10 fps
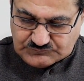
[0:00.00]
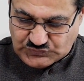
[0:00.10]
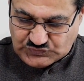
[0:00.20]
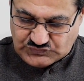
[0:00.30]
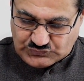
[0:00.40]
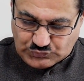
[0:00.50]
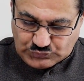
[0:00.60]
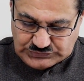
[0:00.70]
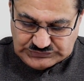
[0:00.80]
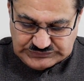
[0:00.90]
which is
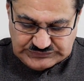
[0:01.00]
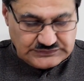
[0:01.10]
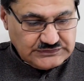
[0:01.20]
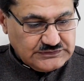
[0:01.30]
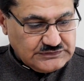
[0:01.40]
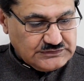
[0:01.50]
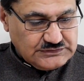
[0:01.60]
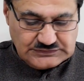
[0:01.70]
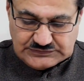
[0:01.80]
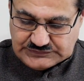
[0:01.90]
called
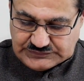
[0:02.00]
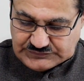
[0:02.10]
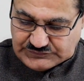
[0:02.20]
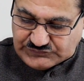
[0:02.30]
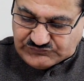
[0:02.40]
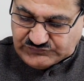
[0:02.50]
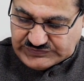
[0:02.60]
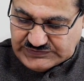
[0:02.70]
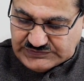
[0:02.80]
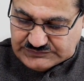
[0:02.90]
the
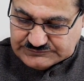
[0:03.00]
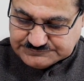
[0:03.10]
fig,